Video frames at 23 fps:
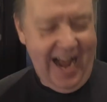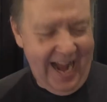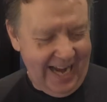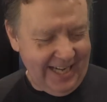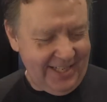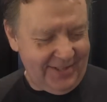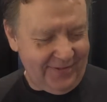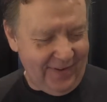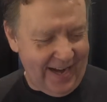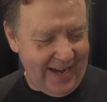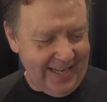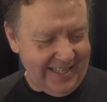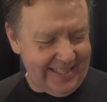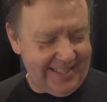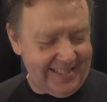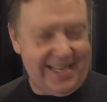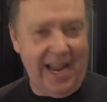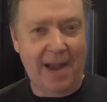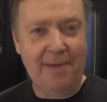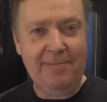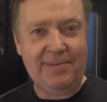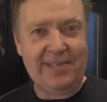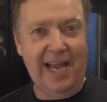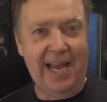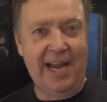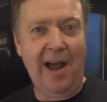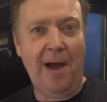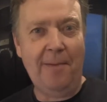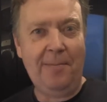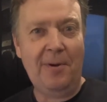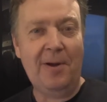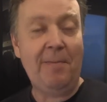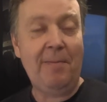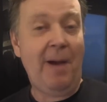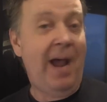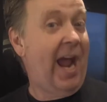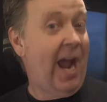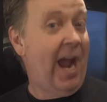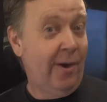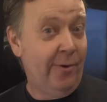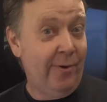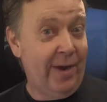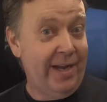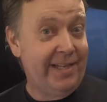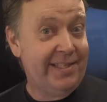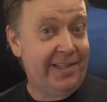I tried the same setup on my
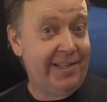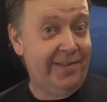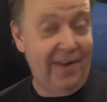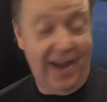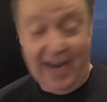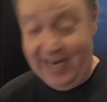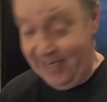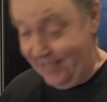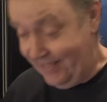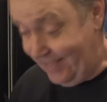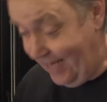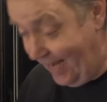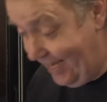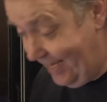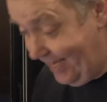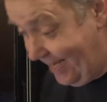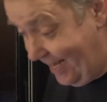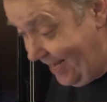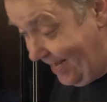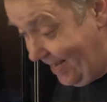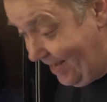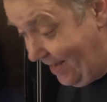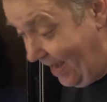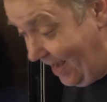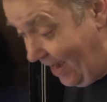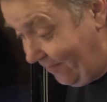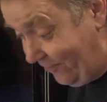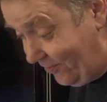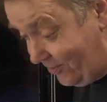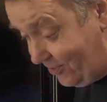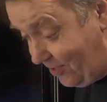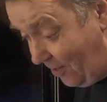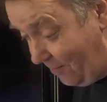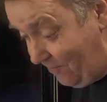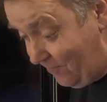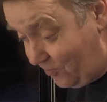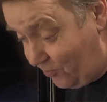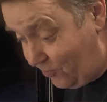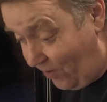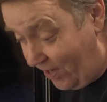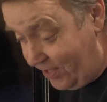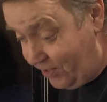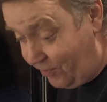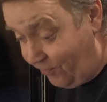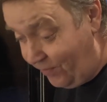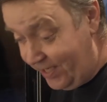iOS device and uh, for some
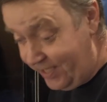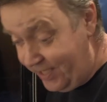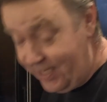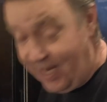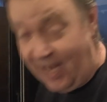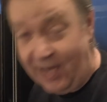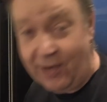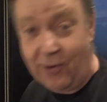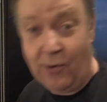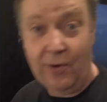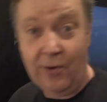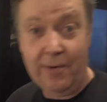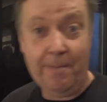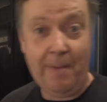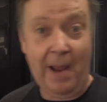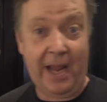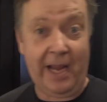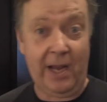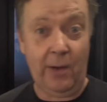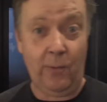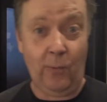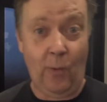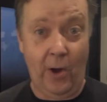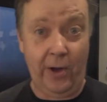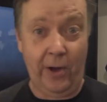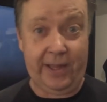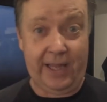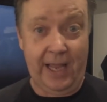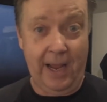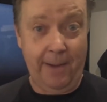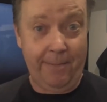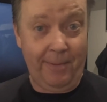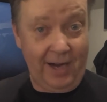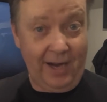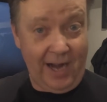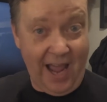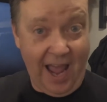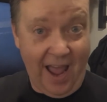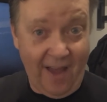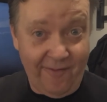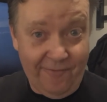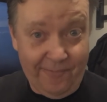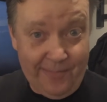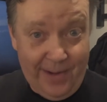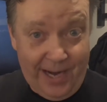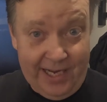strange reason I couldn't make it work there, but I
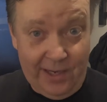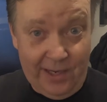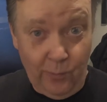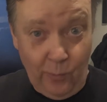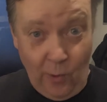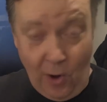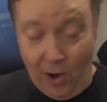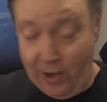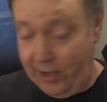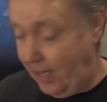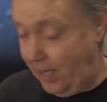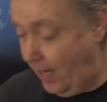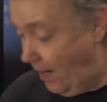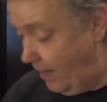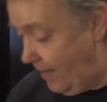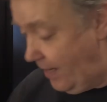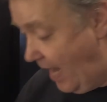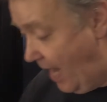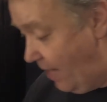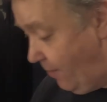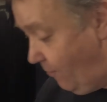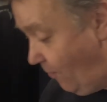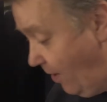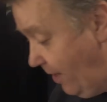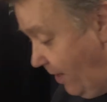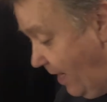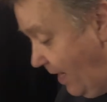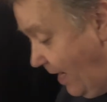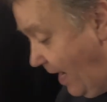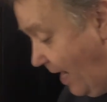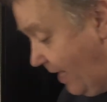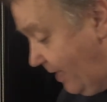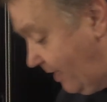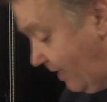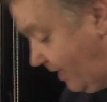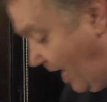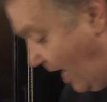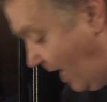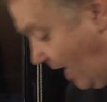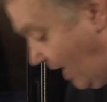have made it work here on Android and that ca